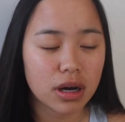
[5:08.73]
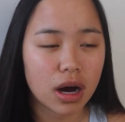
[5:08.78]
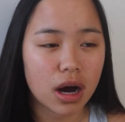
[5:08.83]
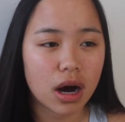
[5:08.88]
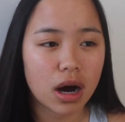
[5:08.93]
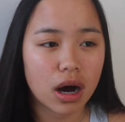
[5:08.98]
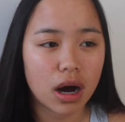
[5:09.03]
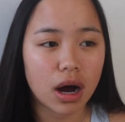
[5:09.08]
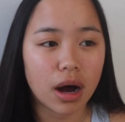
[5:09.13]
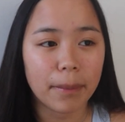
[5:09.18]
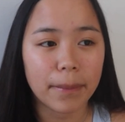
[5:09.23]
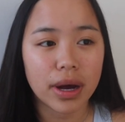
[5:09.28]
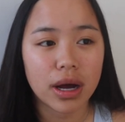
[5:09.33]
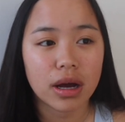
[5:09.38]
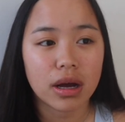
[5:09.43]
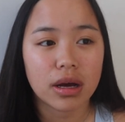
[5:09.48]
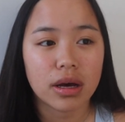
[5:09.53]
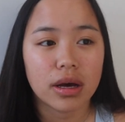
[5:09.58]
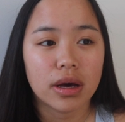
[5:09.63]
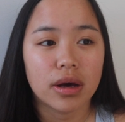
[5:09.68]

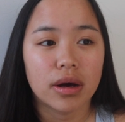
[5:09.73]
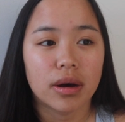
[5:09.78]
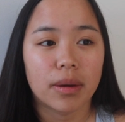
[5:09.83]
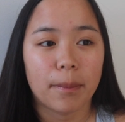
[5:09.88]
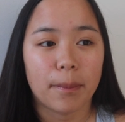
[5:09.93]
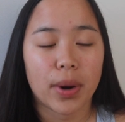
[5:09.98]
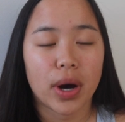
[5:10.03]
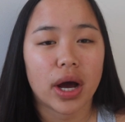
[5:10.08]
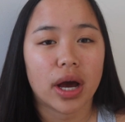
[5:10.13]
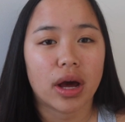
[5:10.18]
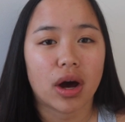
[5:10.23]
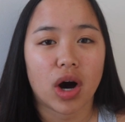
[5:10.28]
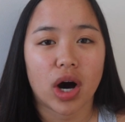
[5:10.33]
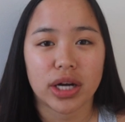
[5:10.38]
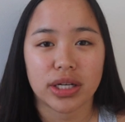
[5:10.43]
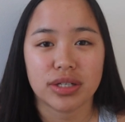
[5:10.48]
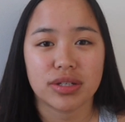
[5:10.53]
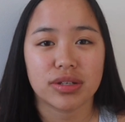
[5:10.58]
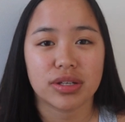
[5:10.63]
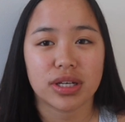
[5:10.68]
But
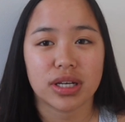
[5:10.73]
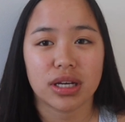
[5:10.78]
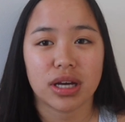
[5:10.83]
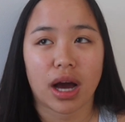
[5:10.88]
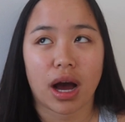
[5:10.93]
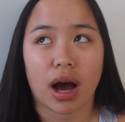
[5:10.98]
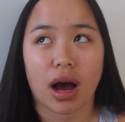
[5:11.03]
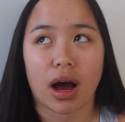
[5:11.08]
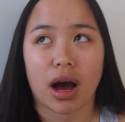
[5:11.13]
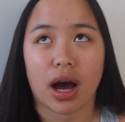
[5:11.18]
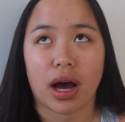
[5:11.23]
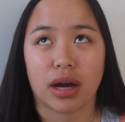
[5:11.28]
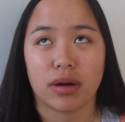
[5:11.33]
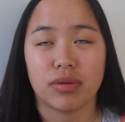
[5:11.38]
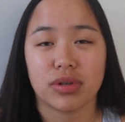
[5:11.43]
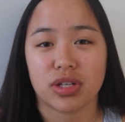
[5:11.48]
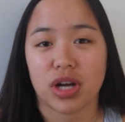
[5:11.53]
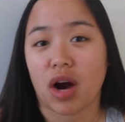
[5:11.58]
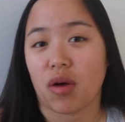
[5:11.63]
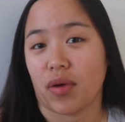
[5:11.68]
honestly, I
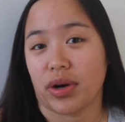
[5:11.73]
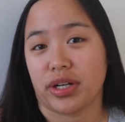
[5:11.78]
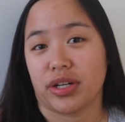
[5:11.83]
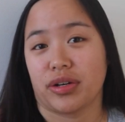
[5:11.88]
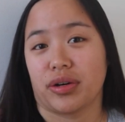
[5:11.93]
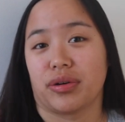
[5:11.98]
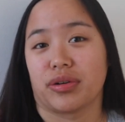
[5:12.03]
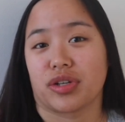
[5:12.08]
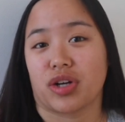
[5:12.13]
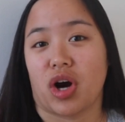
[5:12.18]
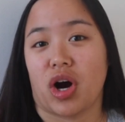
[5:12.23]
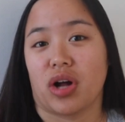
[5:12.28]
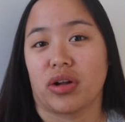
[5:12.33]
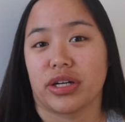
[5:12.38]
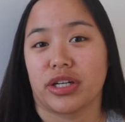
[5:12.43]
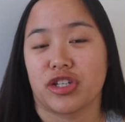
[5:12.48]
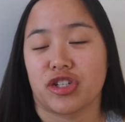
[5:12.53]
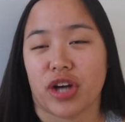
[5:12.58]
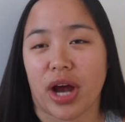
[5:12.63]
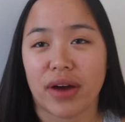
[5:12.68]
was not ready to go to
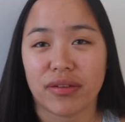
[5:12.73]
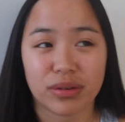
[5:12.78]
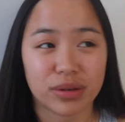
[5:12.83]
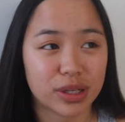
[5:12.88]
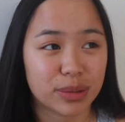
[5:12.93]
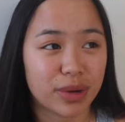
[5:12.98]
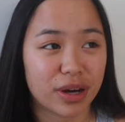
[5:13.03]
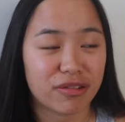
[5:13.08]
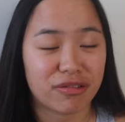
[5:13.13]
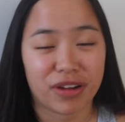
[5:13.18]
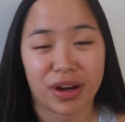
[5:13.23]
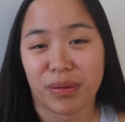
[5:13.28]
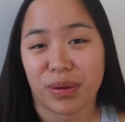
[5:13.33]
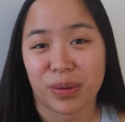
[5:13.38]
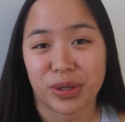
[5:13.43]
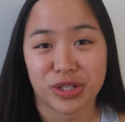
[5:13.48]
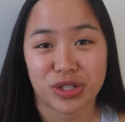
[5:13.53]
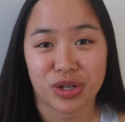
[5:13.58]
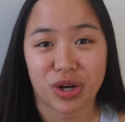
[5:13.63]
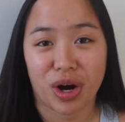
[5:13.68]
college. Everyone in my family
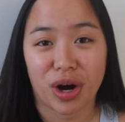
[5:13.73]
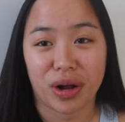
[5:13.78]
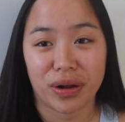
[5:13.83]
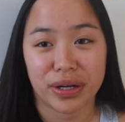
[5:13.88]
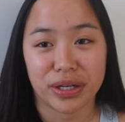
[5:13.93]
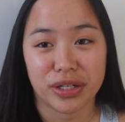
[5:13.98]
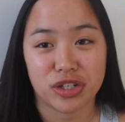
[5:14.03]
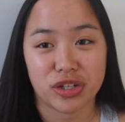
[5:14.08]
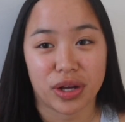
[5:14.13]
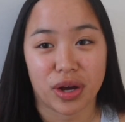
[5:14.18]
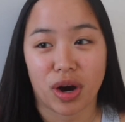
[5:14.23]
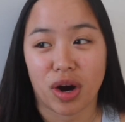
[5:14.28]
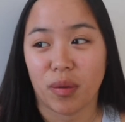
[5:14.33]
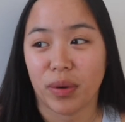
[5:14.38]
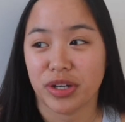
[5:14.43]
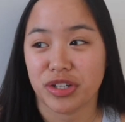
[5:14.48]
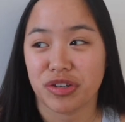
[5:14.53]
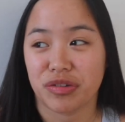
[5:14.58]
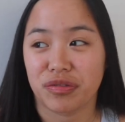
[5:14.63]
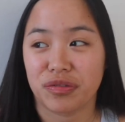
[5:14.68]
went to college. They all
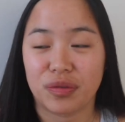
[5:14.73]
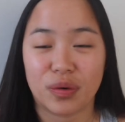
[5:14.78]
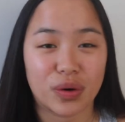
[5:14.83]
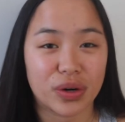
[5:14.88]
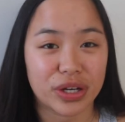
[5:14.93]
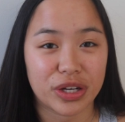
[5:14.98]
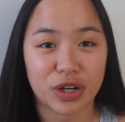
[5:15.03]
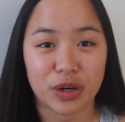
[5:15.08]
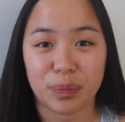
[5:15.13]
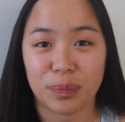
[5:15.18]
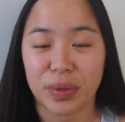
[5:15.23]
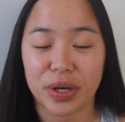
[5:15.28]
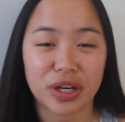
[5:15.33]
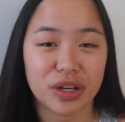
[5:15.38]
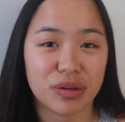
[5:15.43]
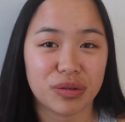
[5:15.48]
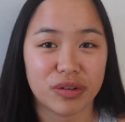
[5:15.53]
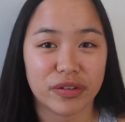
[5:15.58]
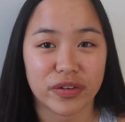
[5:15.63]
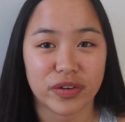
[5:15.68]
went to four-year big
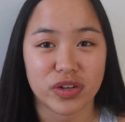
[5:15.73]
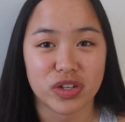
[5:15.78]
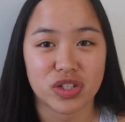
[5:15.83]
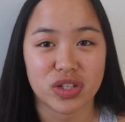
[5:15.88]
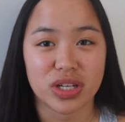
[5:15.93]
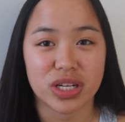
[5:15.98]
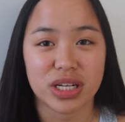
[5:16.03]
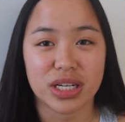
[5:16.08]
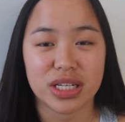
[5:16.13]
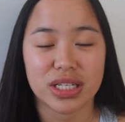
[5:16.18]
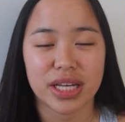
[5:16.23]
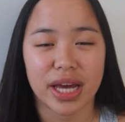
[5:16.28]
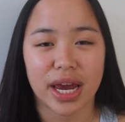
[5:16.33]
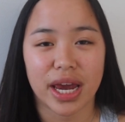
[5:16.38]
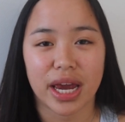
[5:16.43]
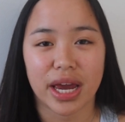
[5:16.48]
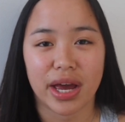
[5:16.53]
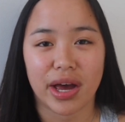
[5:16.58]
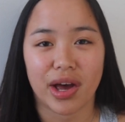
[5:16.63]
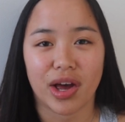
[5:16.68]
universities,
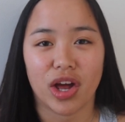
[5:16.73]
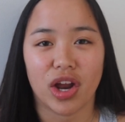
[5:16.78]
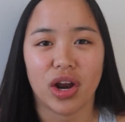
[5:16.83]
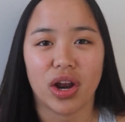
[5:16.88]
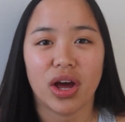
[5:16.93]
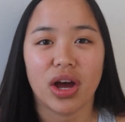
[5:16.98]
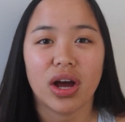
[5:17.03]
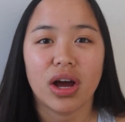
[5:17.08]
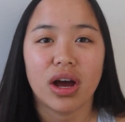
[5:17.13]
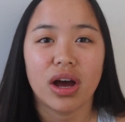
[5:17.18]
and